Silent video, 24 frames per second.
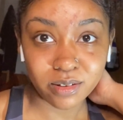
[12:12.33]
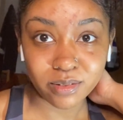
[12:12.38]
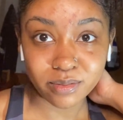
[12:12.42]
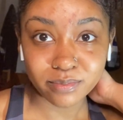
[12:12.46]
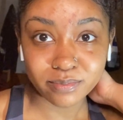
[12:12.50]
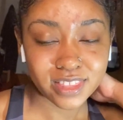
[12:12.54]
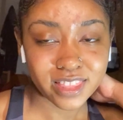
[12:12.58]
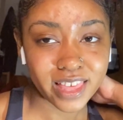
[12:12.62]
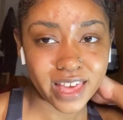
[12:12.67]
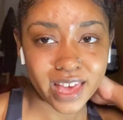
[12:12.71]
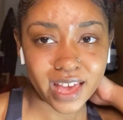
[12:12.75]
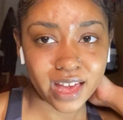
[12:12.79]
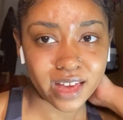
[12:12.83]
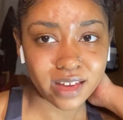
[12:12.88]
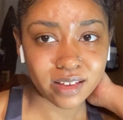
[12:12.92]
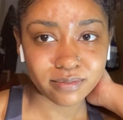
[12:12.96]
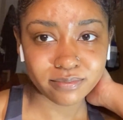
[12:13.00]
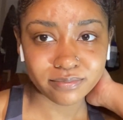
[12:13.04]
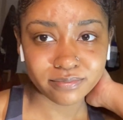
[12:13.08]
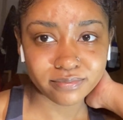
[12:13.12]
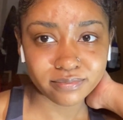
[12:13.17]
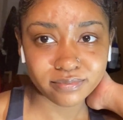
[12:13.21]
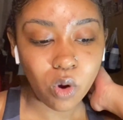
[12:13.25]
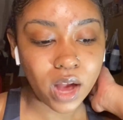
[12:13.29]
that.
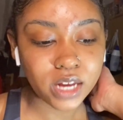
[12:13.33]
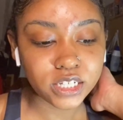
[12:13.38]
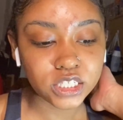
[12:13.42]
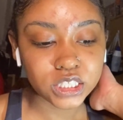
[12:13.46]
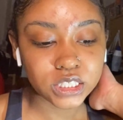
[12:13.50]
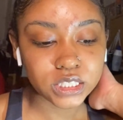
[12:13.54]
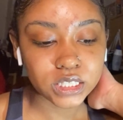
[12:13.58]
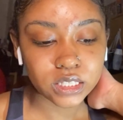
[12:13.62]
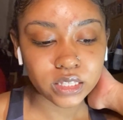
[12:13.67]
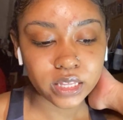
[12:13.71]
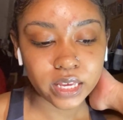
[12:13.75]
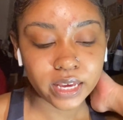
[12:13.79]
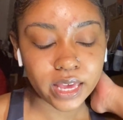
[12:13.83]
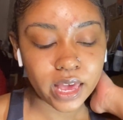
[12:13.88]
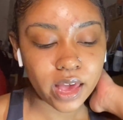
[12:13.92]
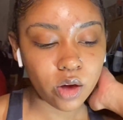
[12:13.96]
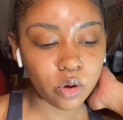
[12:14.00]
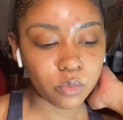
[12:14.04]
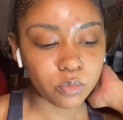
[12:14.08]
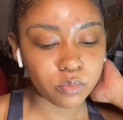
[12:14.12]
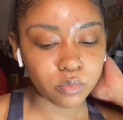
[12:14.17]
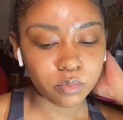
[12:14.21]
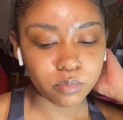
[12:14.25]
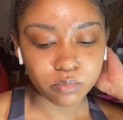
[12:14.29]
I just didn't like
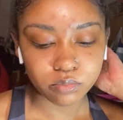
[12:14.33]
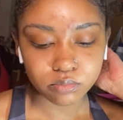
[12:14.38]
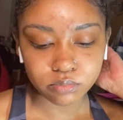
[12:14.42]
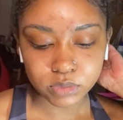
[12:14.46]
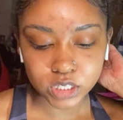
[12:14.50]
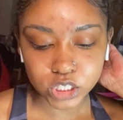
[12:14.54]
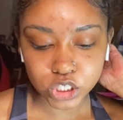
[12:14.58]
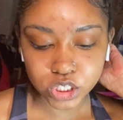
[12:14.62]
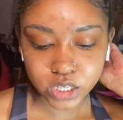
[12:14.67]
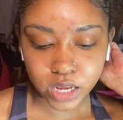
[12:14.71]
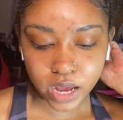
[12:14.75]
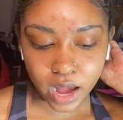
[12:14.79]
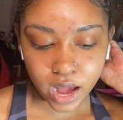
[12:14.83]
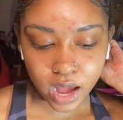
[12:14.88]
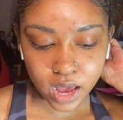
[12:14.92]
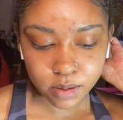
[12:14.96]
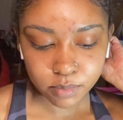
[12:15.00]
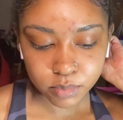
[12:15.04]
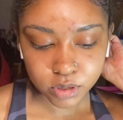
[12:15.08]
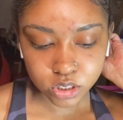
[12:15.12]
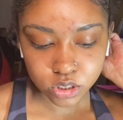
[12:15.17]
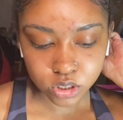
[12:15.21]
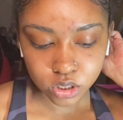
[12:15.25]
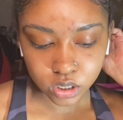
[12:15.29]
how much time
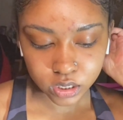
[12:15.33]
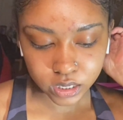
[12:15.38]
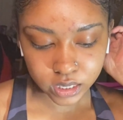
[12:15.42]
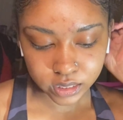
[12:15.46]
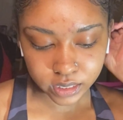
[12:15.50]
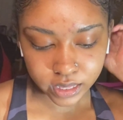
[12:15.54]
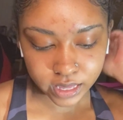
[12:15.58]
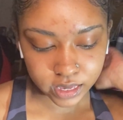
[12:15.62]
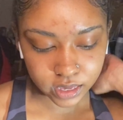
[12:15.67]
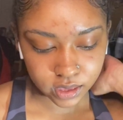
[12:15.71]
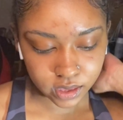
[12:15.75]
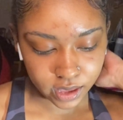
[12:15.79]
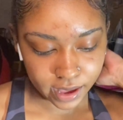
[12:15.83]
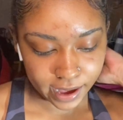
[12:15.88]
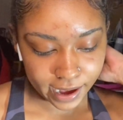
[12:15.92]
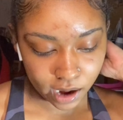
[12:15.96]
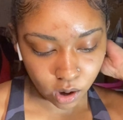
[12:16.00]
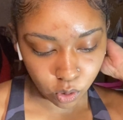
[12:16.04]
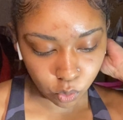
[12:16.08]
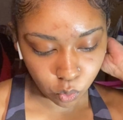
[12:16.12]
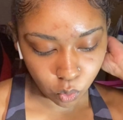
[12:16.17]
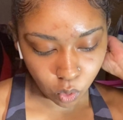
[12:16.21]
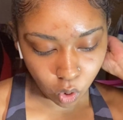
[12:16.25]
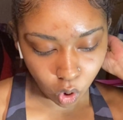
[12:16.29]
it took and like
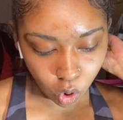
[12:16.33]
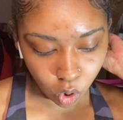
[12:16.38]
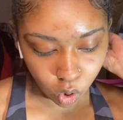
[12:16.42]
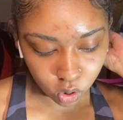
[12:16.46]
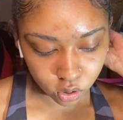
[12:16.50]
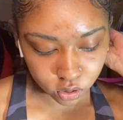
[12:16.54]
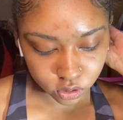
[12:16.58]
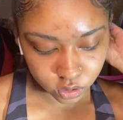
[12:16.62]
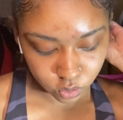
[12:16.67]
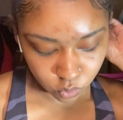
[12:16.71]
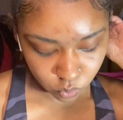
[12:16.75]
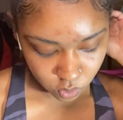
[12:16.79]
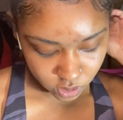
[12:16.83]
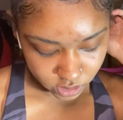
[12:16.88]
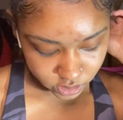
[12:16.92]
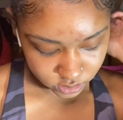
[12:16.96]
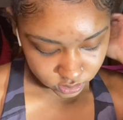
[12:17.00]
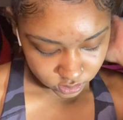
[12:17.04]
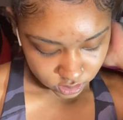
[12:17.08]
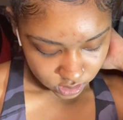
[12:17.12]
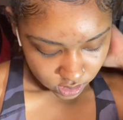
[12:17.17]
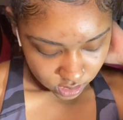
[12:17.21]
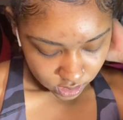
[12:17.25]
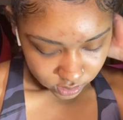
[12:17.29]
how hard it was.
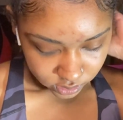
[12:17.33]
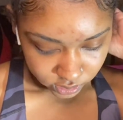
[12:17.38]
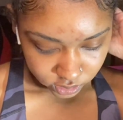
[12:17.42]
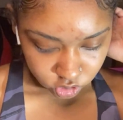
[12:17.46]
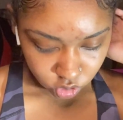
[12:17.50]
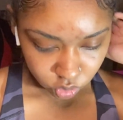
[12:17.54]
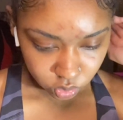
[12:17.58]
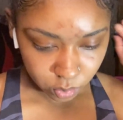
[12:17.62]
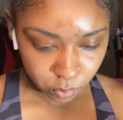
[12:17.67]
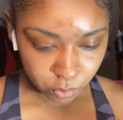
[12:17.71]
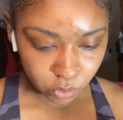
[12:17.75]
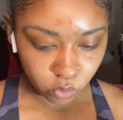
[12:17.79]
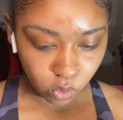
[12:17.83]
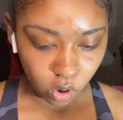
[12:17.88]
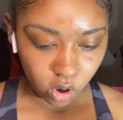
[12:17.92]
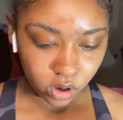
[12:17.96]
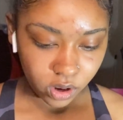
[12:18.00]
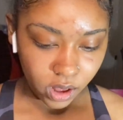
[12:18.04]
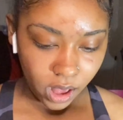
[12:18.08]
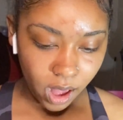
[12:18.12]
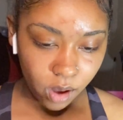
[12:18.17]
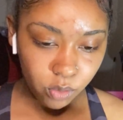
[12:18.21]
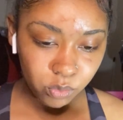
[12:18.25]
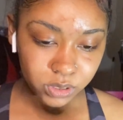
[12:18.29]
Like, don't get me wrong,
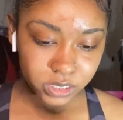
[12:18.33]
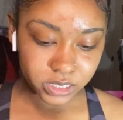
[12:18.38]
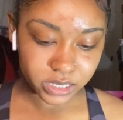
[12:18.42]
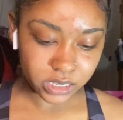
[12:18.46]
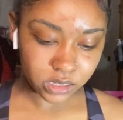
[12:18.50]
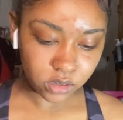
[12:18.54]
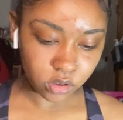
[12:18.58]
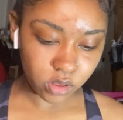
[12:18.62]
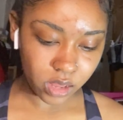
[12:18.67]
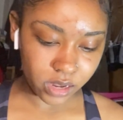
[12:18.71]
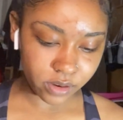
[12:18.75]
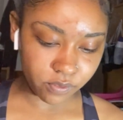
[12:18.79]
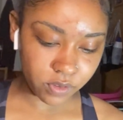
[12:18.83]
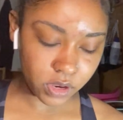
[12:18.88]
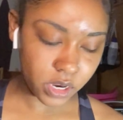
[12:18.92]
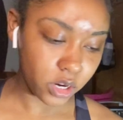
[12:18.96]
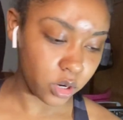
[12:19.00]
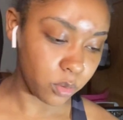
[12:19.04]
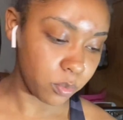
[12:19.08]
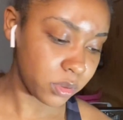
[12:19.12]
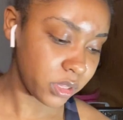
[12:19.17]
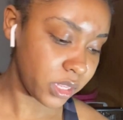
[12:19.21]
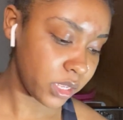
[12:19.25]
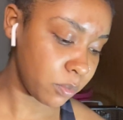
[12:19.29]
I would get a lot of hair,
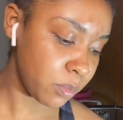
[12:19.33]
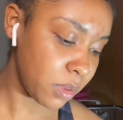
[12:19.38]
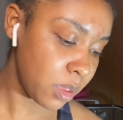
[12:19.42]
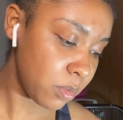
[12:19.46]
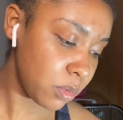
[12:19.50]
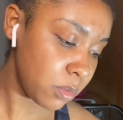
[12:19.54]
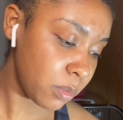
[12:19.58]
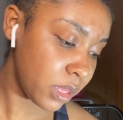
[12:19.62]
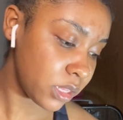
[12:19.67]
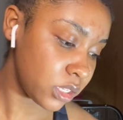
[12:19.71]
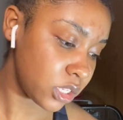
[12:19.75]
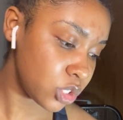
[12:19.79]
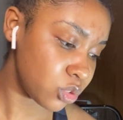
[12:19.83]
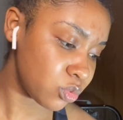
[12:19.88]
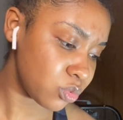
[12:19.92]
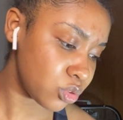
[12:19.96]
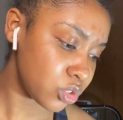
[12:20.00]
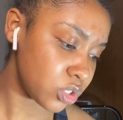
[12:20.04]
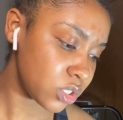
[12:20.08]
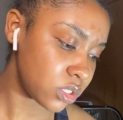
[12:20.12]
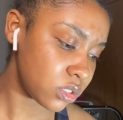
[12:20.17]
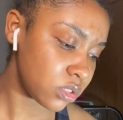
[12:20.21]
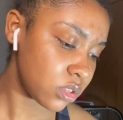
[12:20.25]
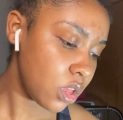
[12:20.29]
but like maybe my legs were
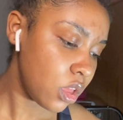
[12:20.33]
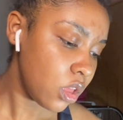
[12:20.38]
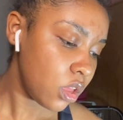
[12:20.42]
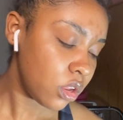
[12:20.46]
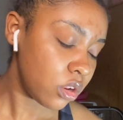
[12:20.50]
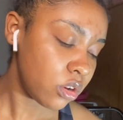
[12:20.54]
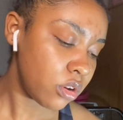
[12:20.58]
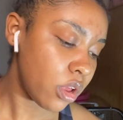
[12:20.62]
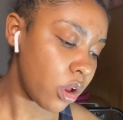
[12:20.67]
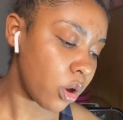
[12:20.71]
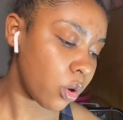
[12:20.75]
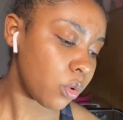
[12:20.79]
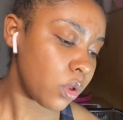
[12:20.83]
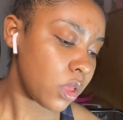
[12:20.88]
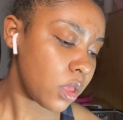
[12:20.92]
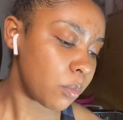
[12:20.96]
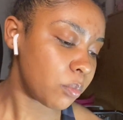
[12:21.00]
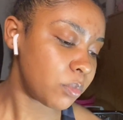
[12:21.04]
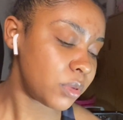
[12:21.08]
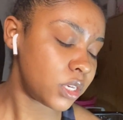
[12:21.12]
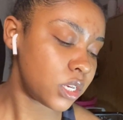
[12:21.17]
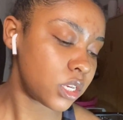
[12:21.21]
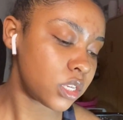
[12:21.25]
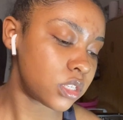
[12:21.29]
just, no,
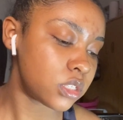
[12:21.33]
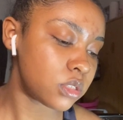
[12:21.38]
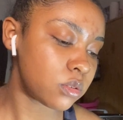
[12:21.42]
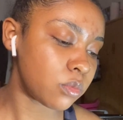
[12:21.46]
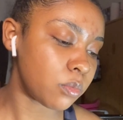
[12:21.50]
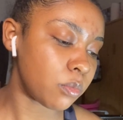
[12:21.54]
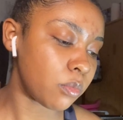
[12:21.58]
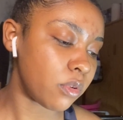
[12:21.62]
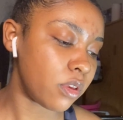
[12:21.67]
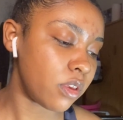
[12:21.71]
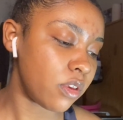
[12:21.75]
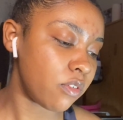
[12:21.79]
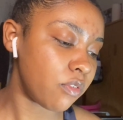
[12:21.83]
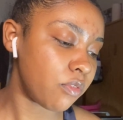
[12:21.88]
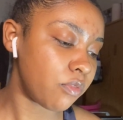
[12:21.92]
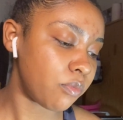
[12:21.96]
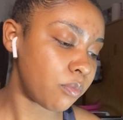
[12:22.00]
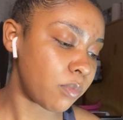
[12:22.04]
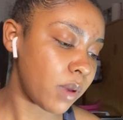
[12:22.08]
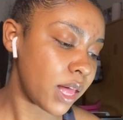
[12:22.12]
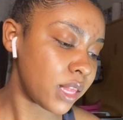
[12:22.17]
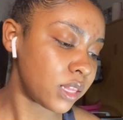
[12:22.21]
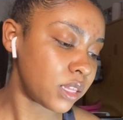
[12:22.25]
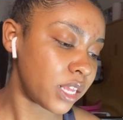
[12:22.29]
because if
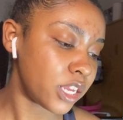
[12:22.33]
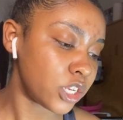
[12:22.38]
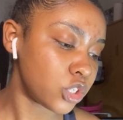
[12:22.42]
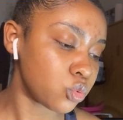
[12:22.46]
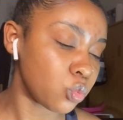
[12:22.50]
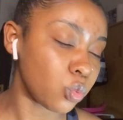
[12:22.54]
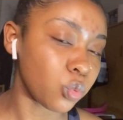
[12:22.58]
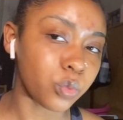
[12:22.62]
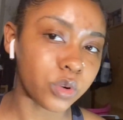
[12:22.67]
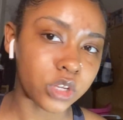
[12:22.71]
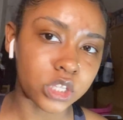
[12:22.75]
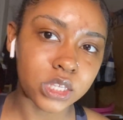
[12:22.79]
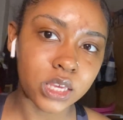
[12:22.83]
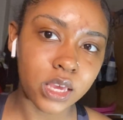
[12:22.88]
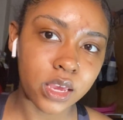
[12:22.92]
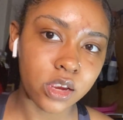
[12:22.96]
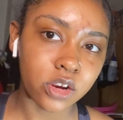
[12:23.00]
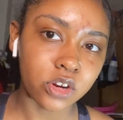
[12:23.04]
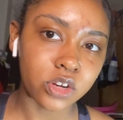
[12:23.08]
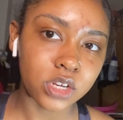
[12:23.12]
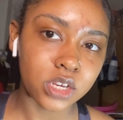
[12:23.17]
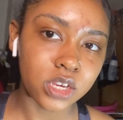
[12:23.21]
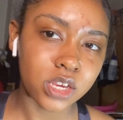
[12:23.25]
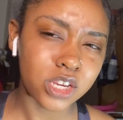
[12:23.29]
my legs were really
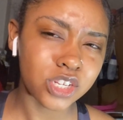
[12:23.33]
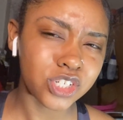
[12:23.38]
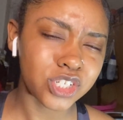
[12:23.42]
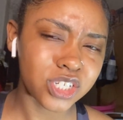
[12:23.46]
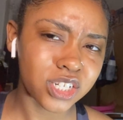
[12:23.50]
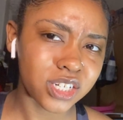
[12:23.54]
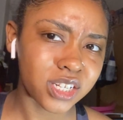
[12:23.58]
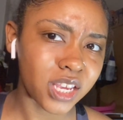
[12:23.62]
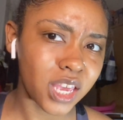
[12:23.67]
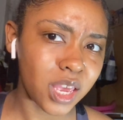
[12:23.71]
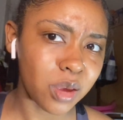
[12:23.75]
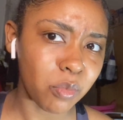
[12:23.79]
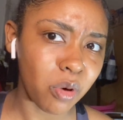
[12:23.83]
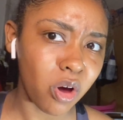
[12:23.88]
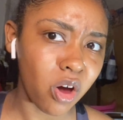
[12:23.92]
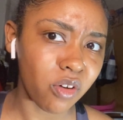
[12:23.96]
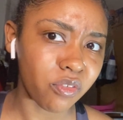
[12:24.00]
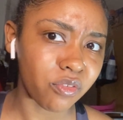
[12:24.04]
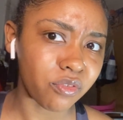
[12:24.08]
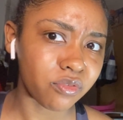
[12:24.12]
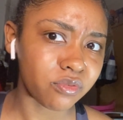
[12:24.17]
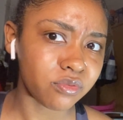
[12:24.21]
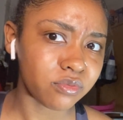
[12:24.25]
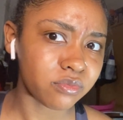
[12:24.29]
hairy, it should have came off
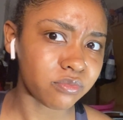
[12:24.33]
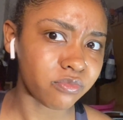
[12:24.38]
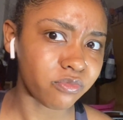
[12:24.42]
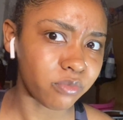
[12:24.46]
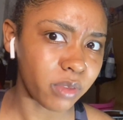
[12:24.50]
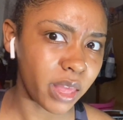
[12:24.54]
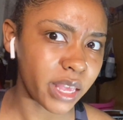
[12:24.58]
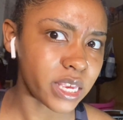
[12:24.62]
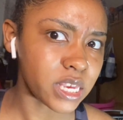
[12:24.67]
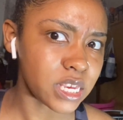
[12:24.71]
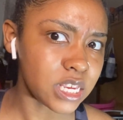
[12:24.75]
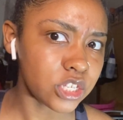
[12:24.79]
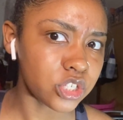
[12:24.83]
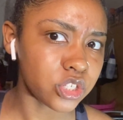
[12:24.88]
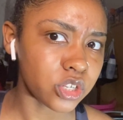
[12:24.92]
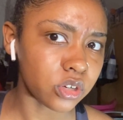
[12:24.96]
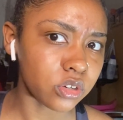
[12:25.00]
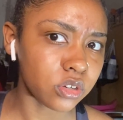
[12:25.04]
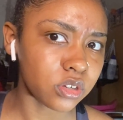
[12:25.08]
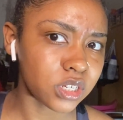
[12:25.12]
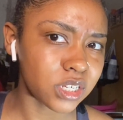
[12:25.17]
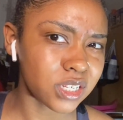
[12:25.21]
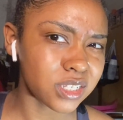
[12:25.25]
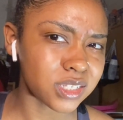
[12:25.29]
like
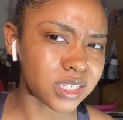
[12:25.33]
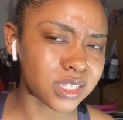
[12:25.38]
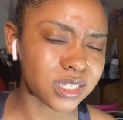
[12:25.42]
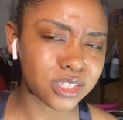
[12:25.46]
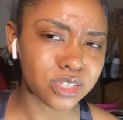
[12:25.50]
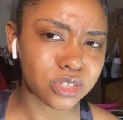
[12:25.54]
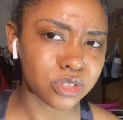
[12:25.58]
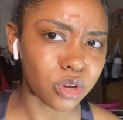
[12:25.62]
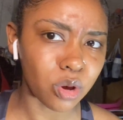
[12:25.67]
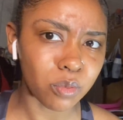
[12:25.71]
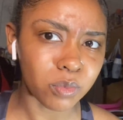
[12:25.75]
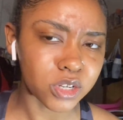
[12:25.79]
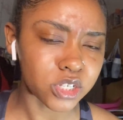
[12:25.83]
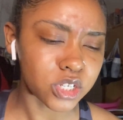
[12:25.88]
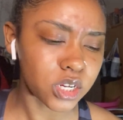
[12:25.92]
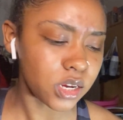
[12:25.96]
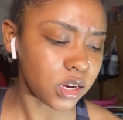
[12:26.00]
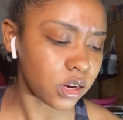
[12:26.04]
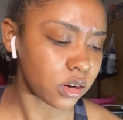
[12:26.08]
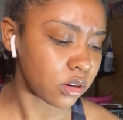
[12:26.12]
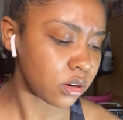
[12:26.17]
easier because it's so much hair.